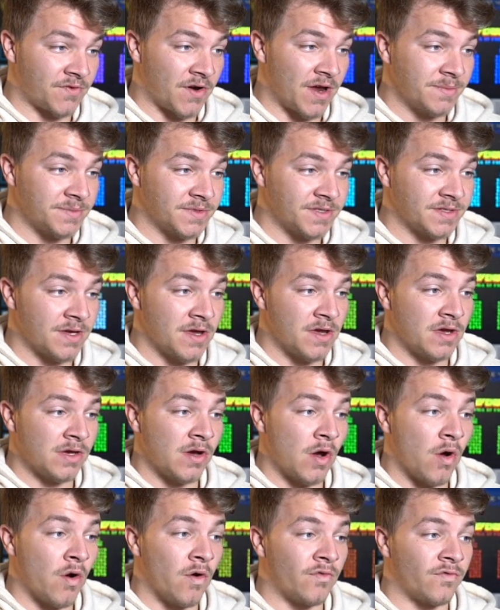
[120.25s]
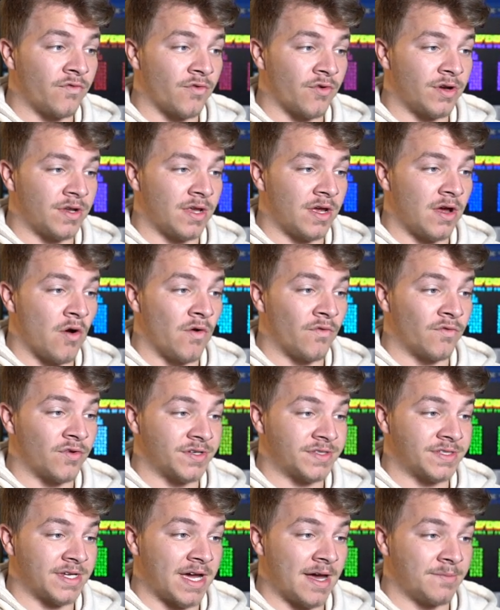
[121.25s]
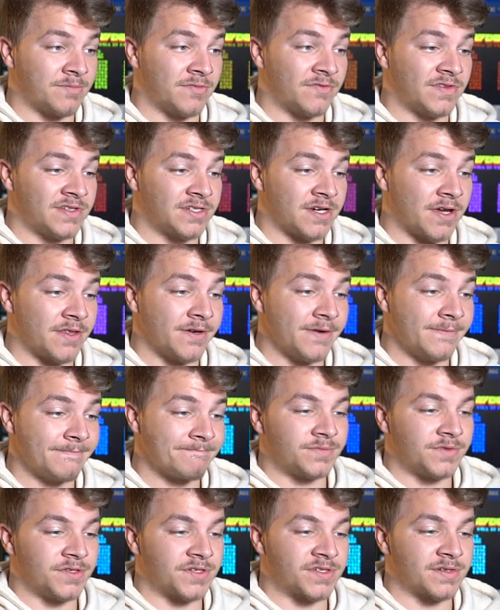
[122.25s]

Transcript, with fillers: frames over, over top of each other, the